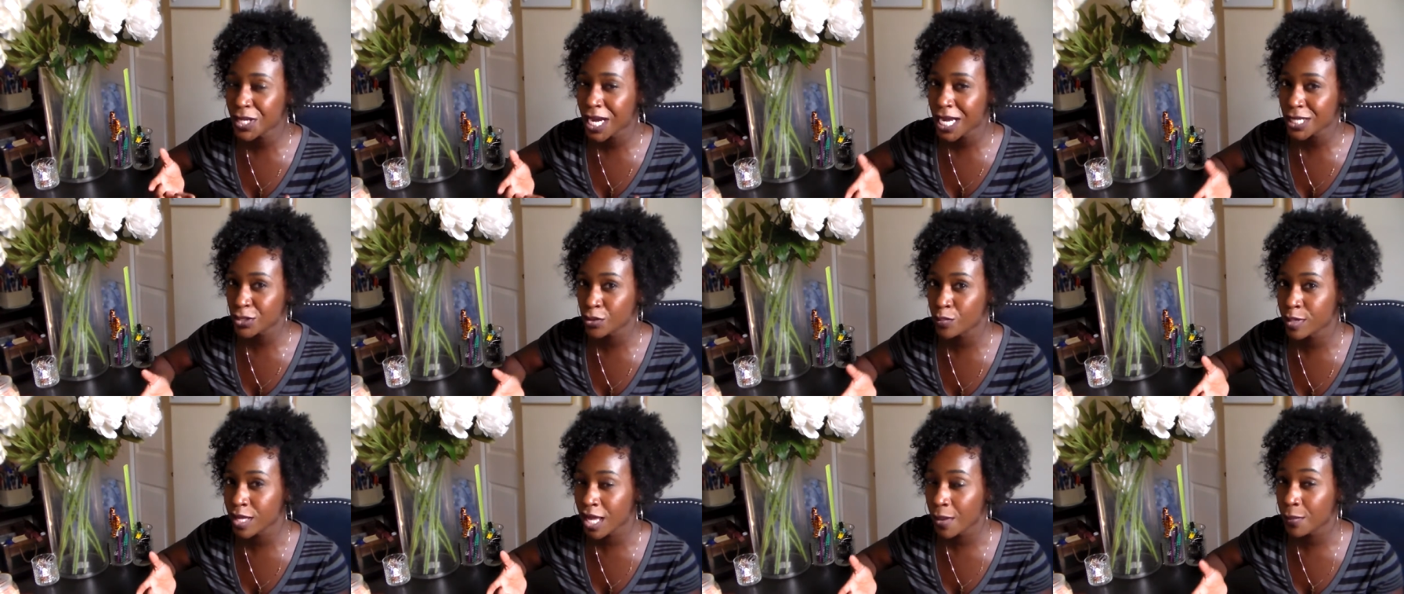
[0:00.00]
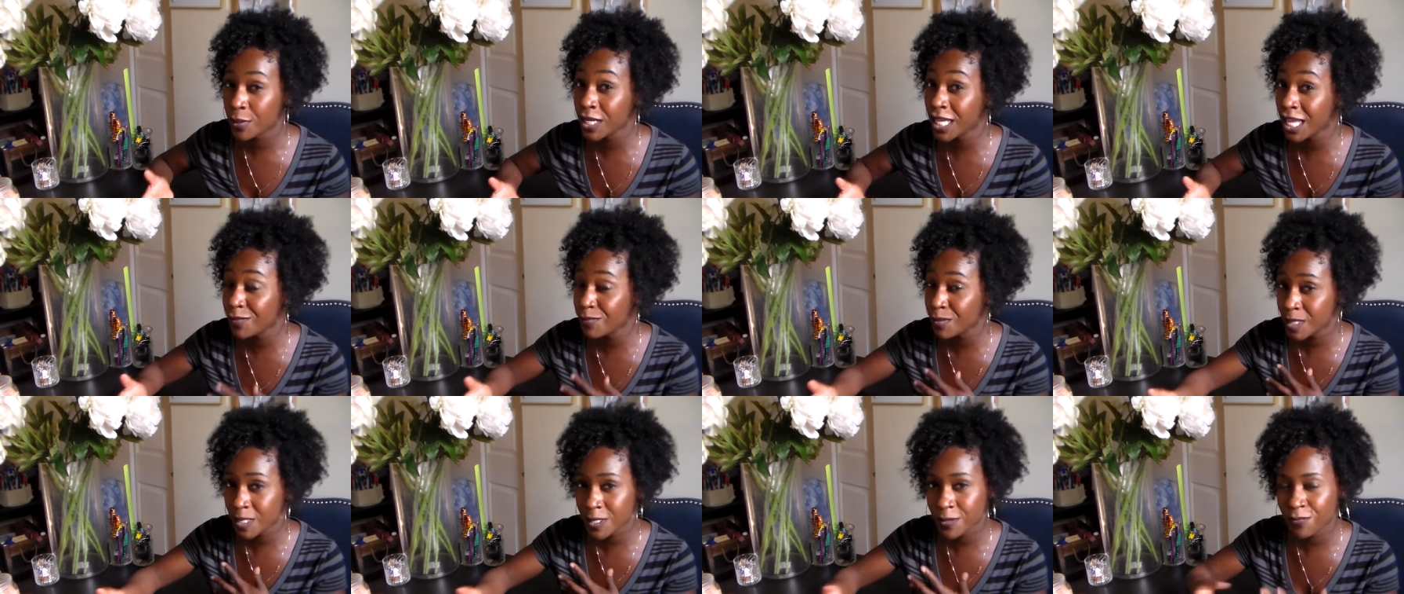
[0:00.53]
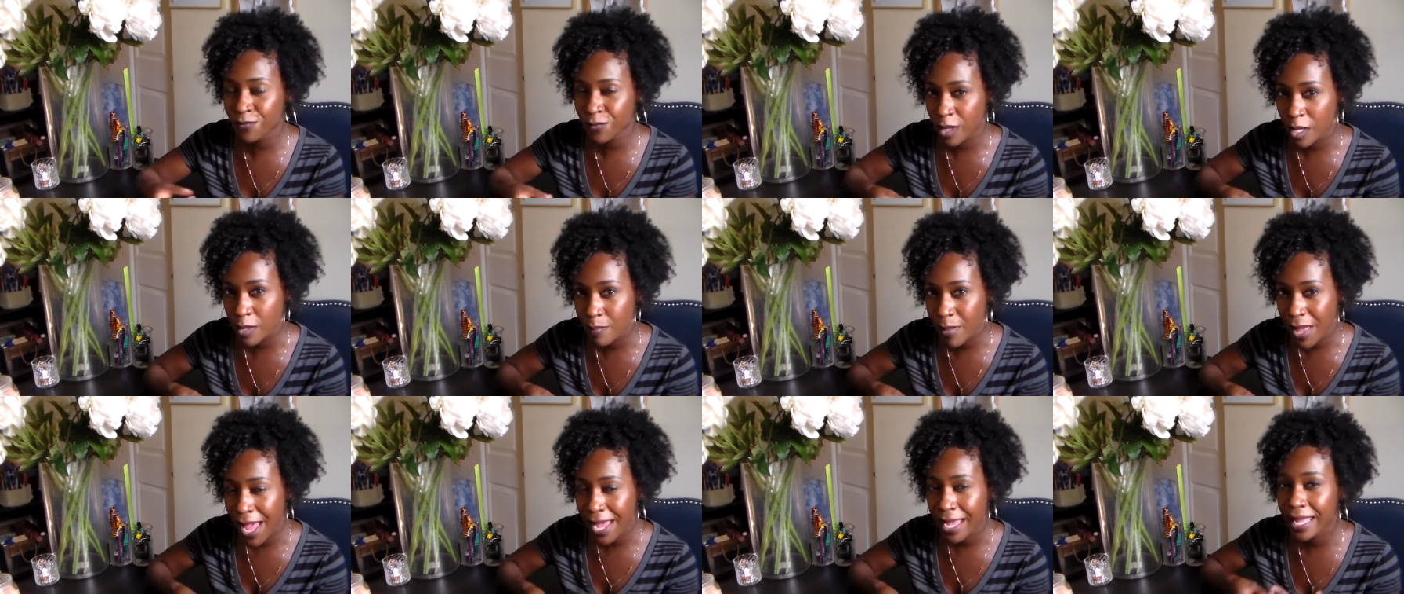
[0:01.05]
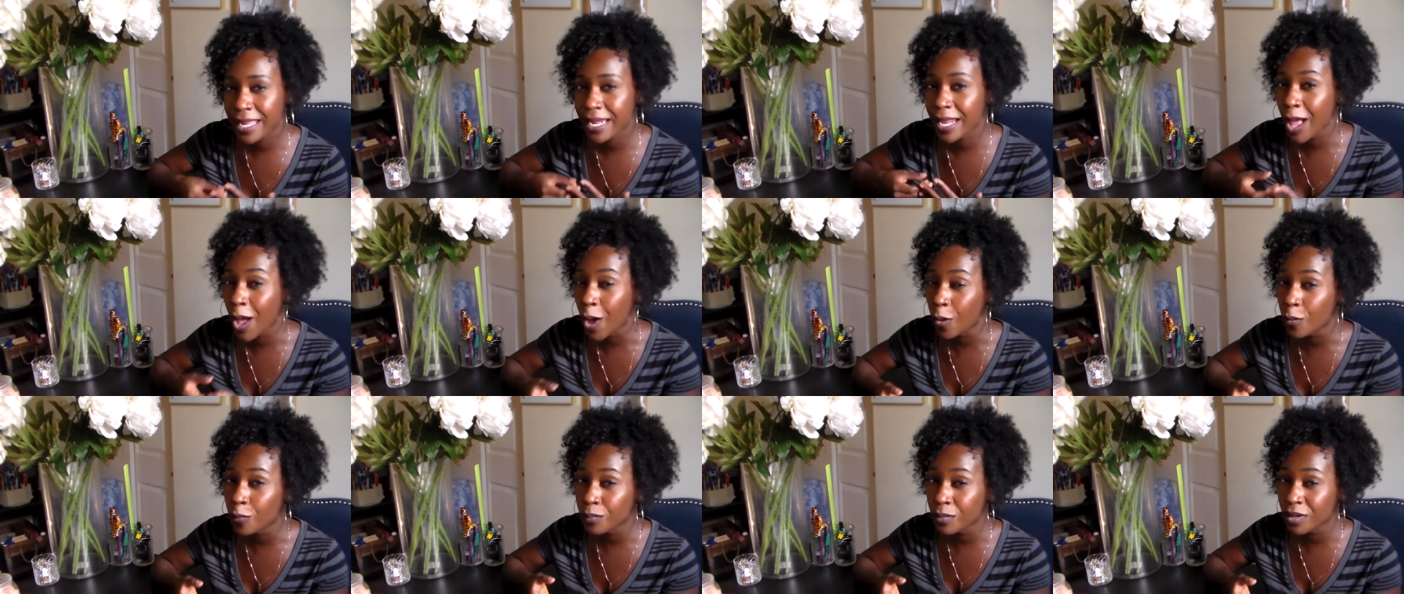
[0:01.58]
you guys will be able to give me some feedback and
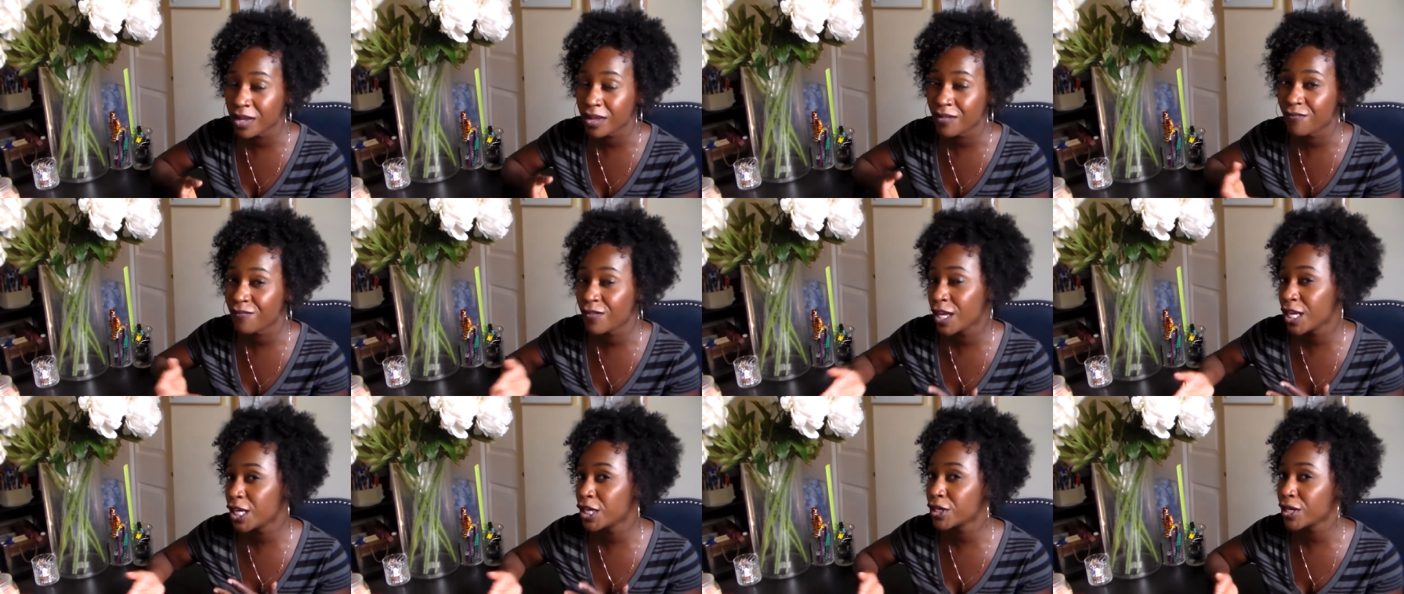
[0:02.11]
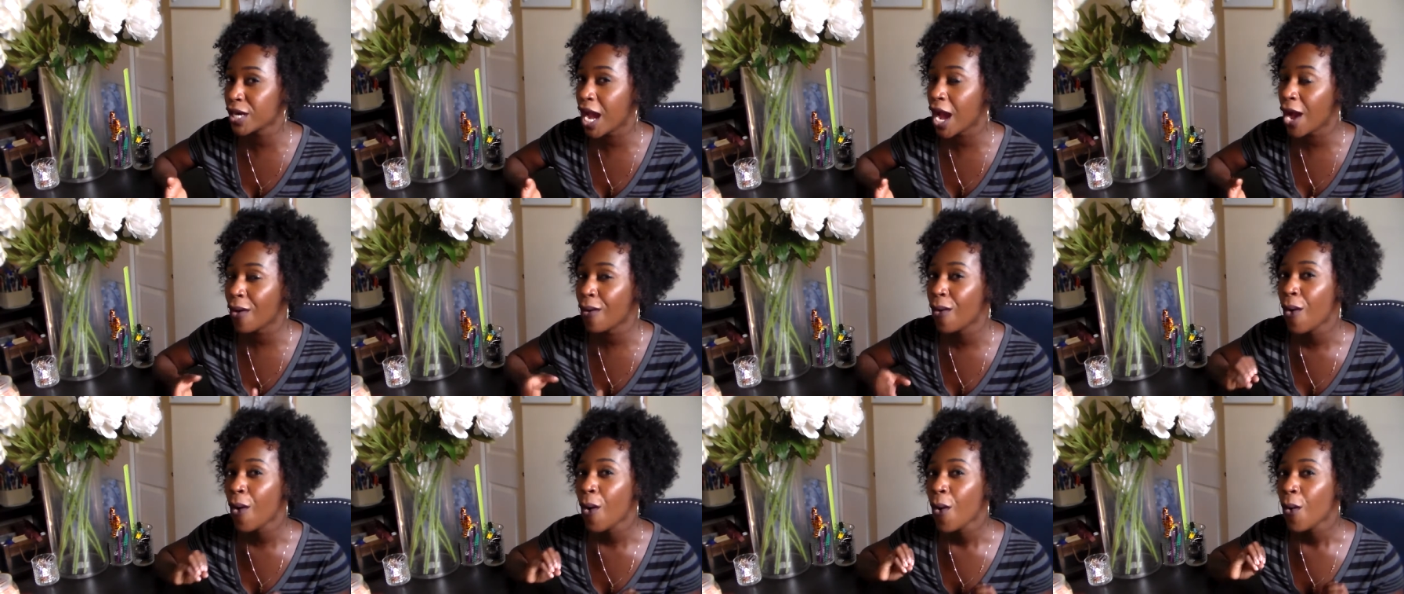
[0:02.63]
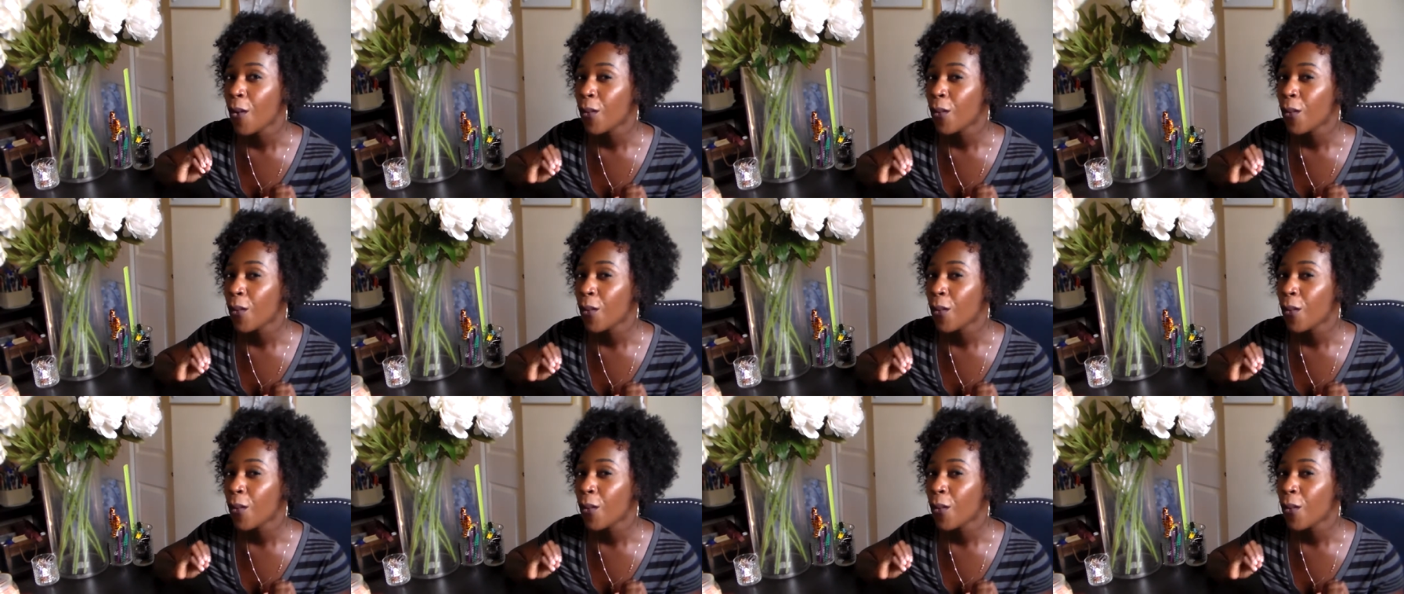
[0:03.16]
help me figure out